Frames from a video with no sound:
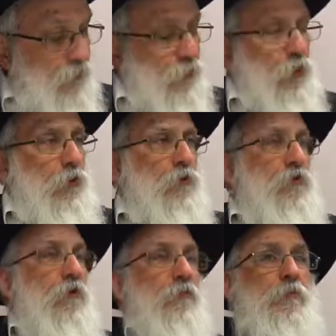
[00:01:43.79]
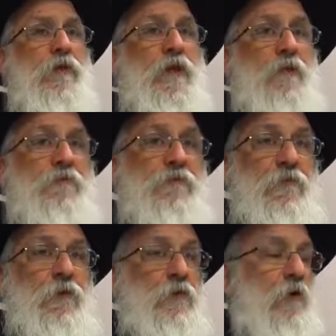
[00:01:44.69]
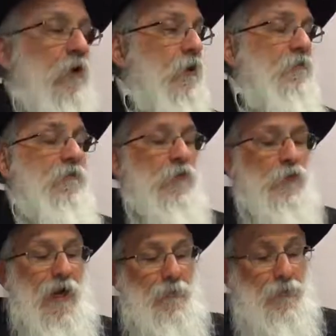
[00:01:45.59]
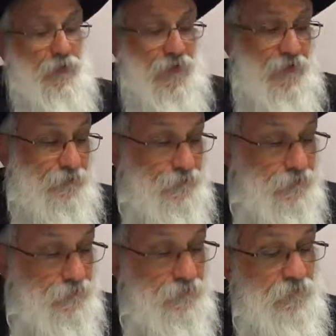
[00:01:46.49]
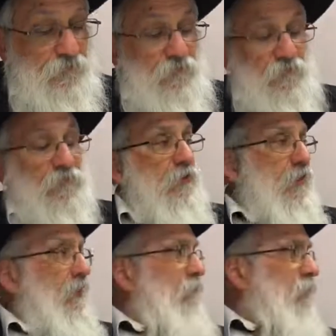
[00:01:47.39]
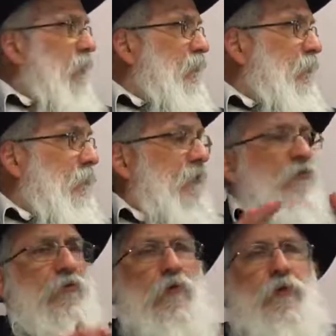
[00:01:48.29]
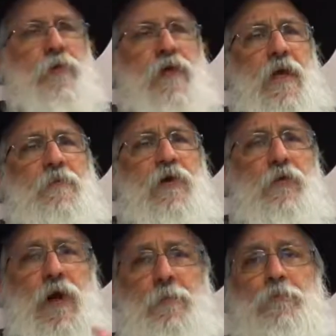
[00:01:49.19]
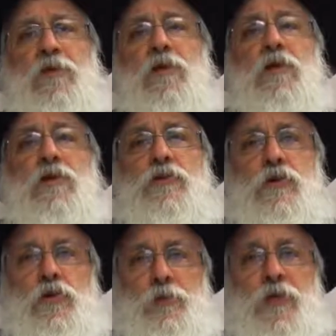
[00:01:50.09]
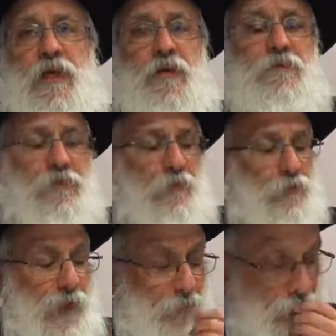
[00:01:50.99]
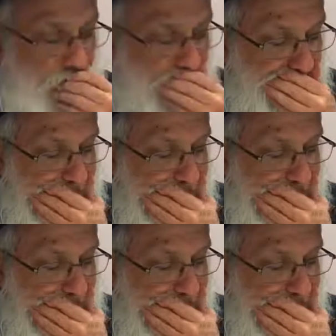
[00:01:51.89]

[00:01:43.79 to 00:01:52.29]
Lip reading: The earth became full of robbery. Okay, that's what it means. The world became corrupt. The earth became full of robbery.